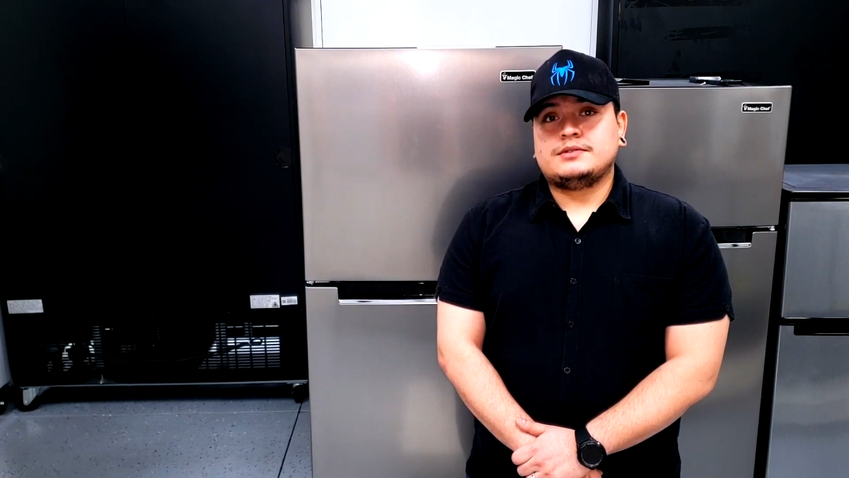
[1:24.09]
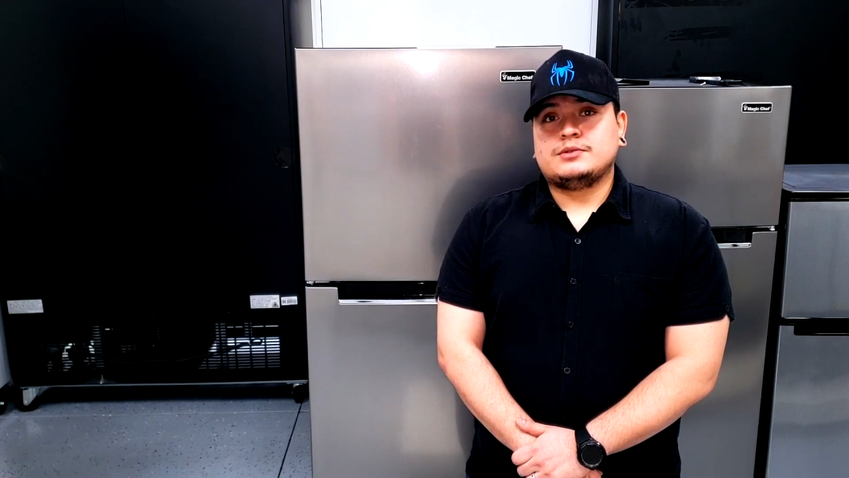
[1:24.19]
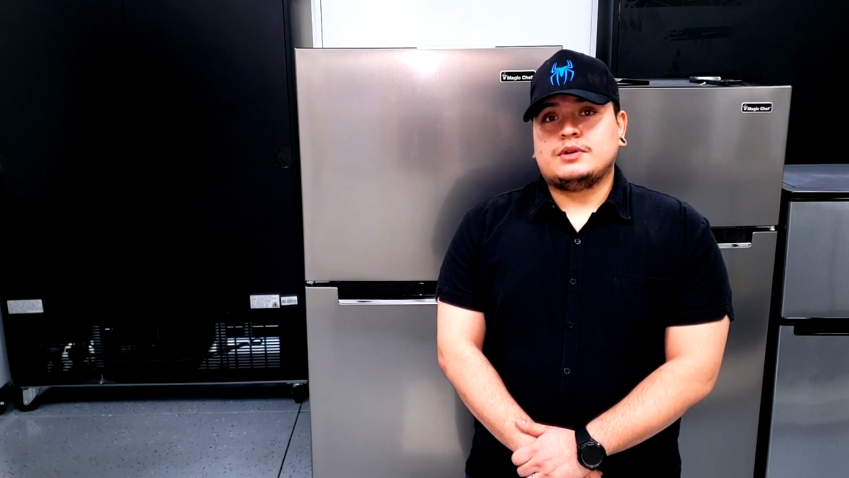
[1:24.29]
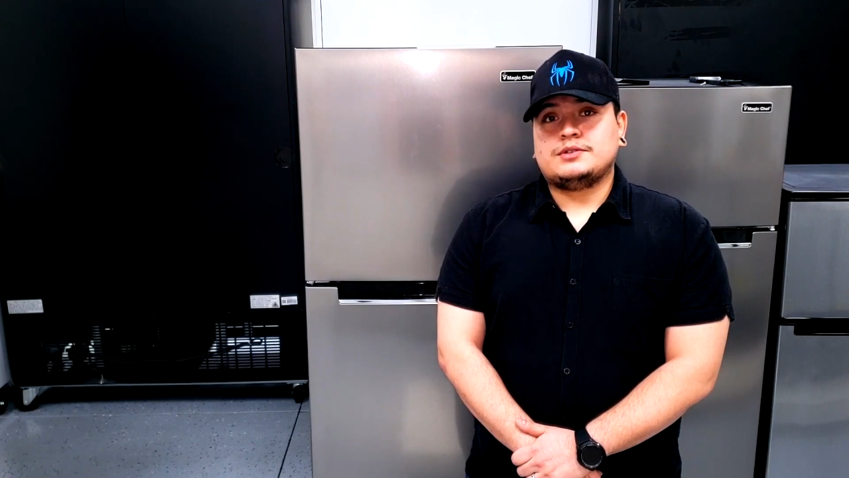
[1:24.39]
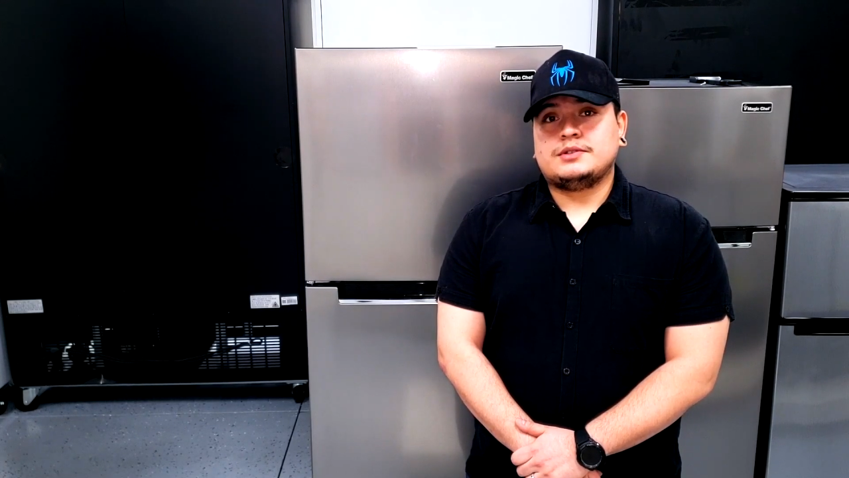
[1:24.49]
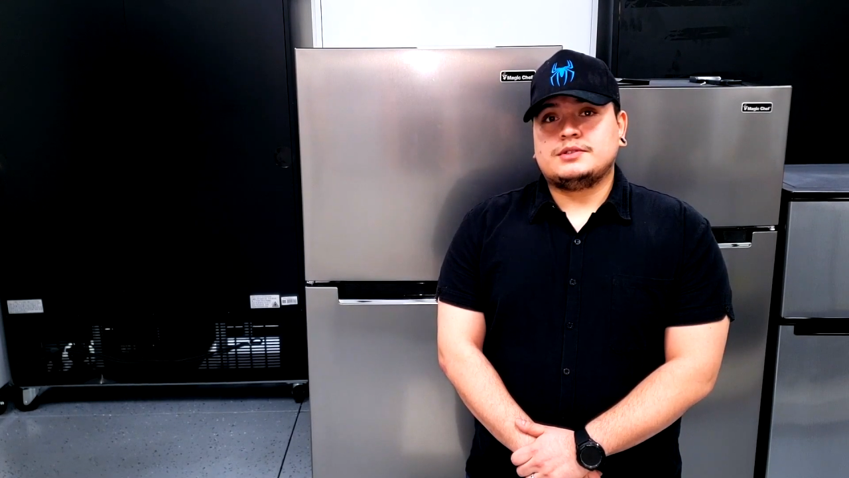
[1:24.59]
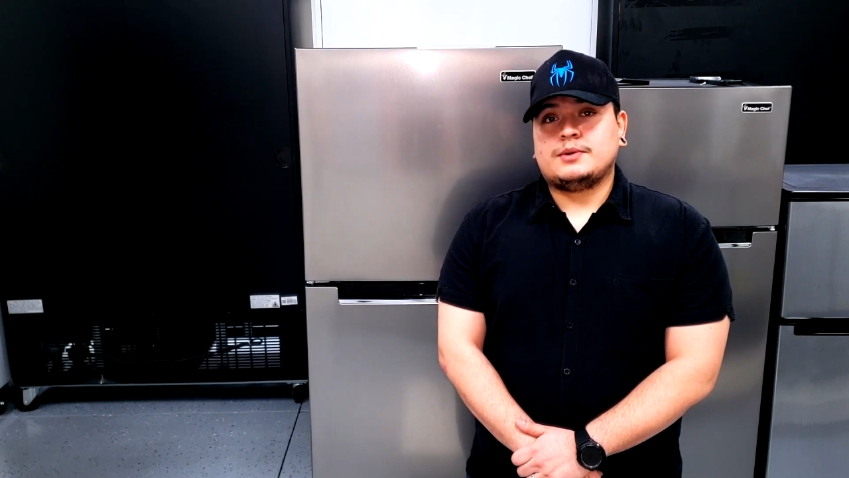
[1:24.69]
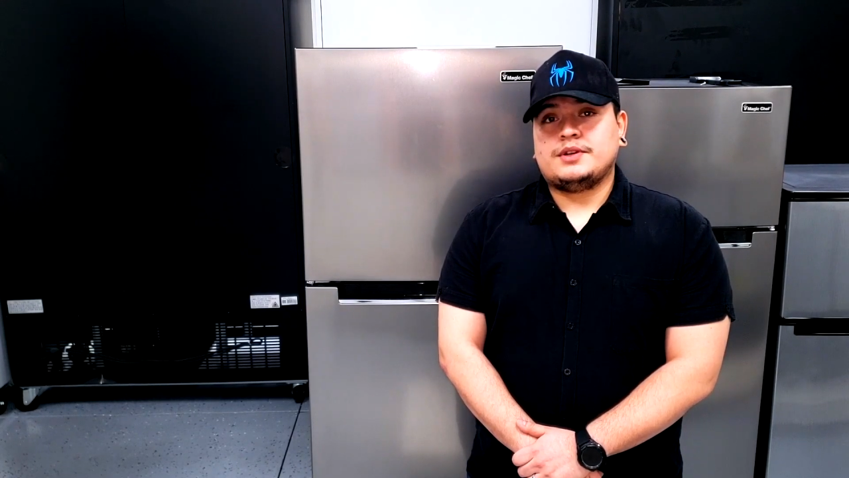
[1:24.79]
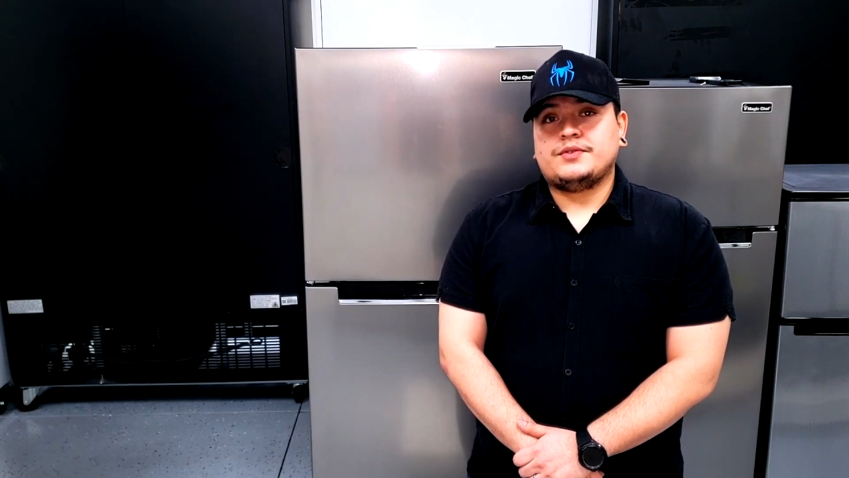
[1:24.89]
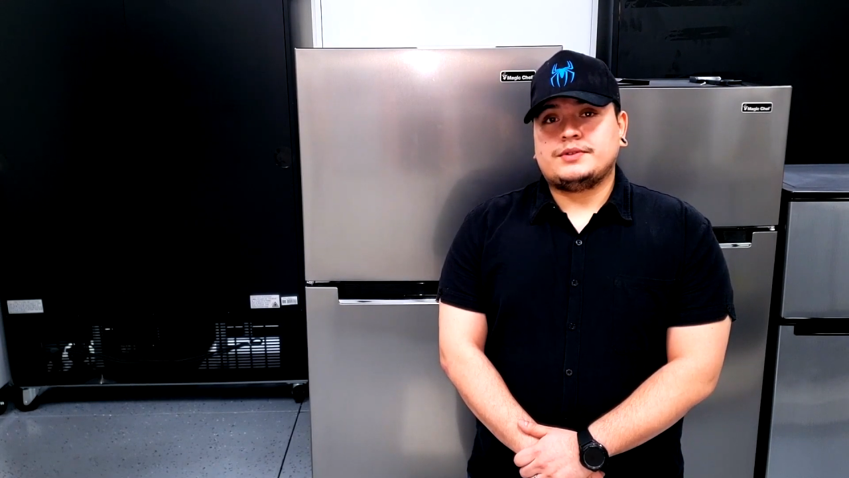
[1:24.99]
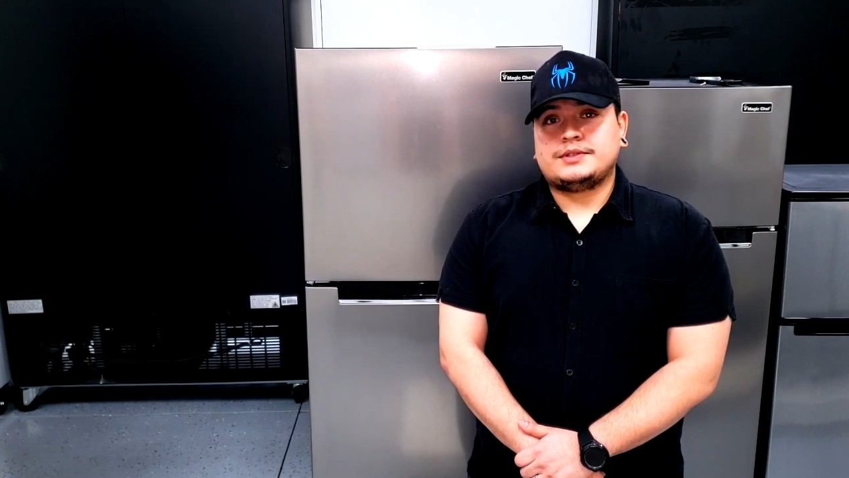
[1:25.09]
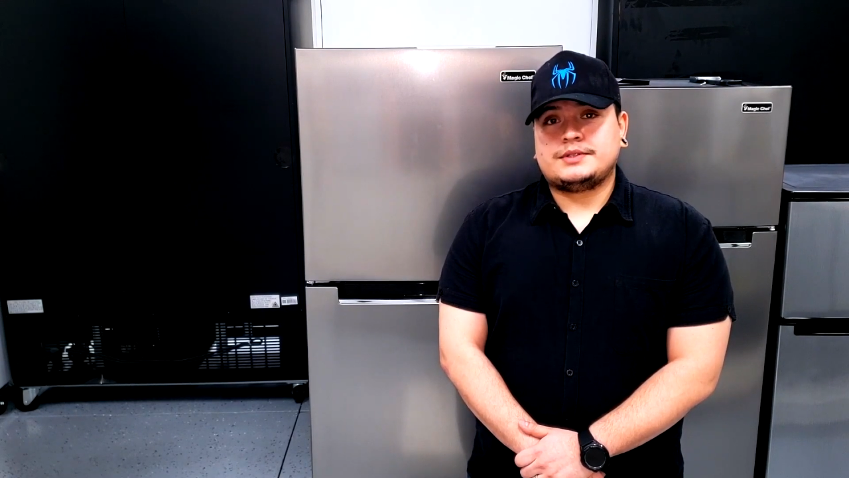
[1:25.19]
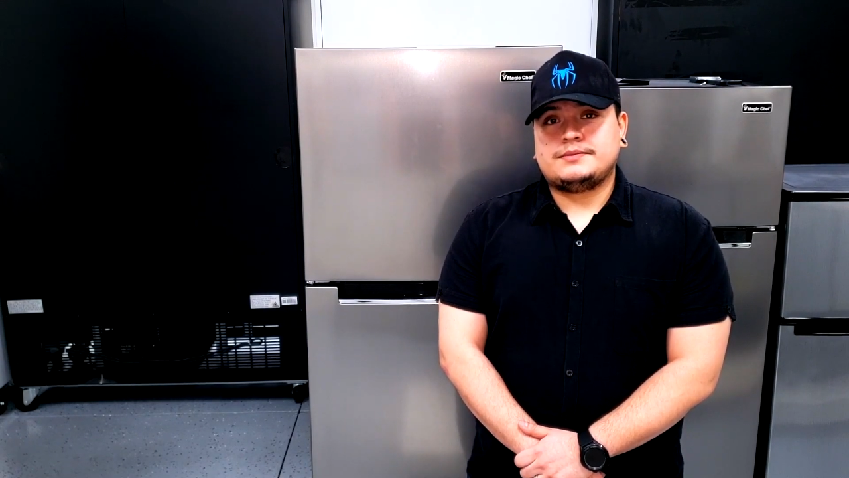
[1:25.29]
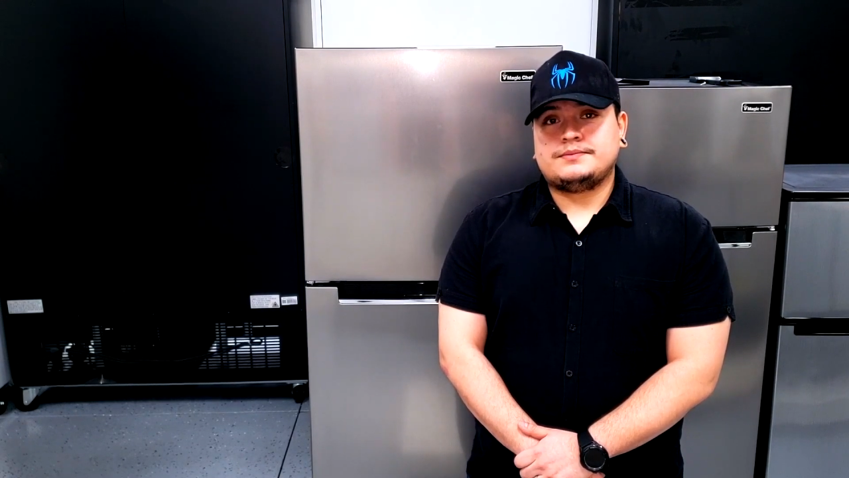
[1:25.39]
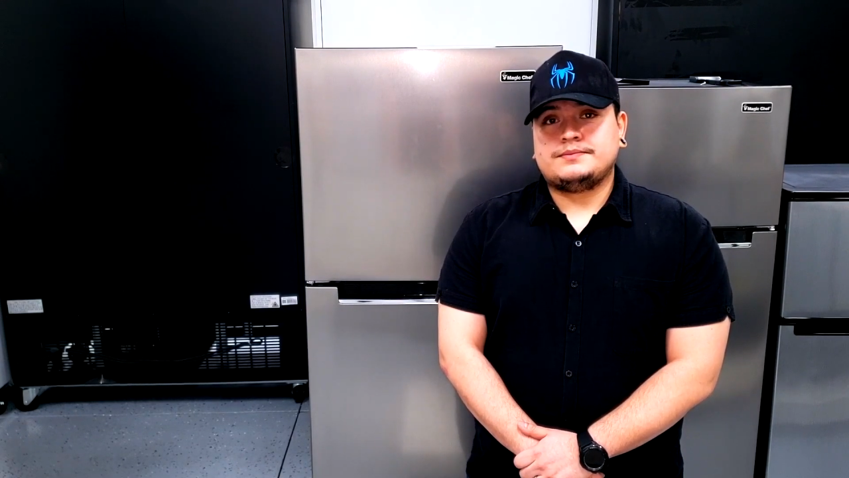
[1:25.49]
to 120 volts.